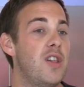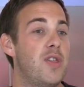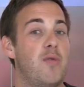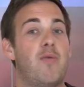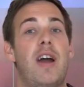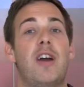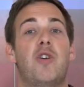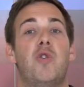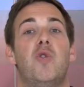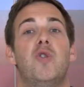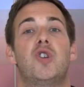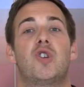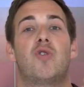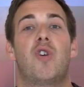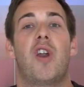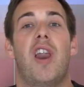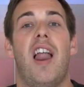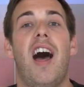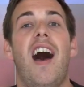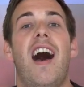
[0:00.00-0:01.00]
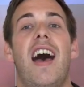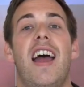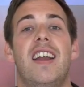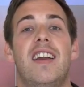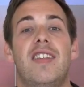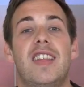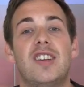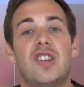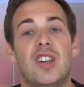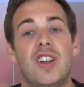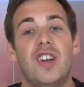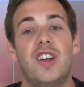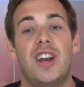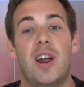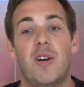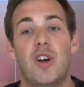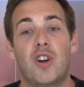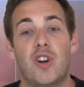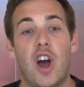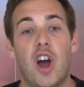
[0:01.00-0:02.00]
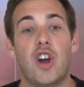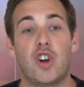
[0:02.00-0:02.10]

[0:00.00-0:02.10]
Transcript: the records are online and there's a, you know,